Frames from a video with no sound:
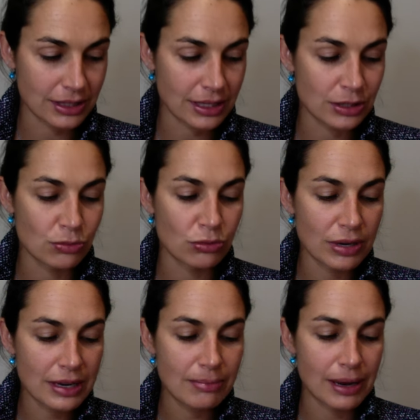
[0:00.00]
is
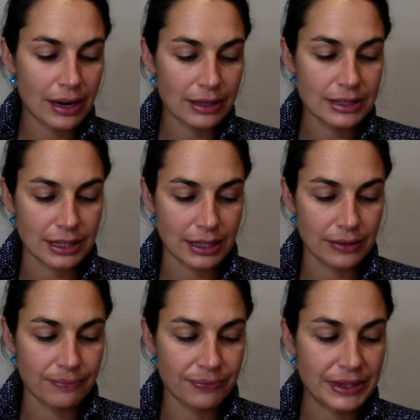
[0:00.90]
rebalancing
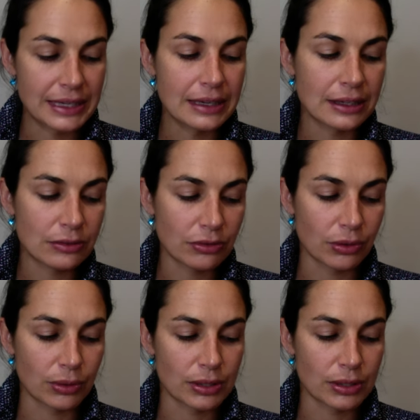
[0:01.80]
the
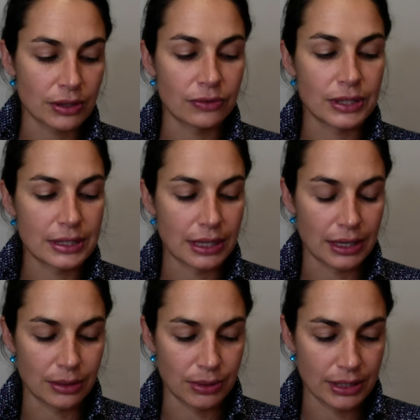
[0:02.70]
influence of these
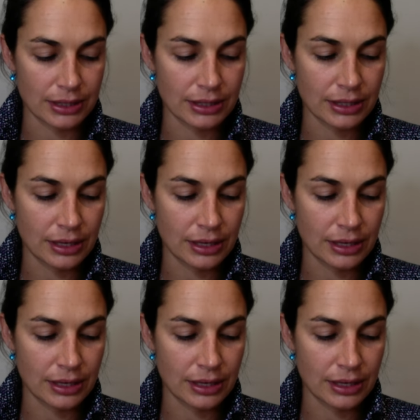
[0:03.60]
highways.